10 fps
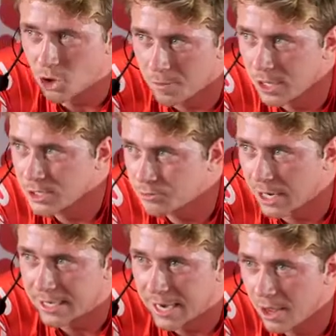droplets
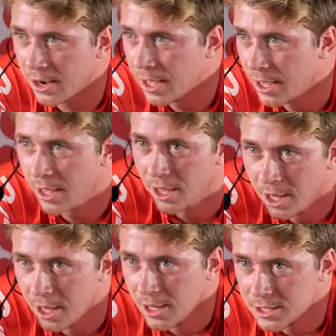running down
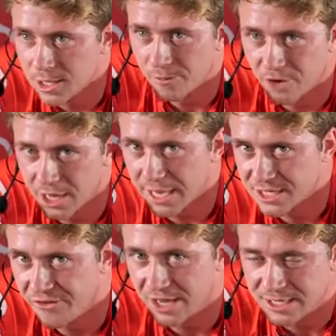some of our
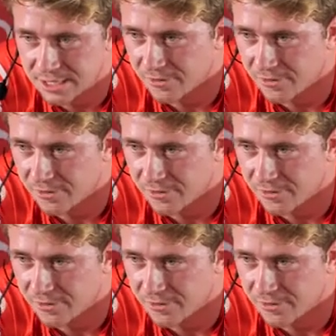guest faces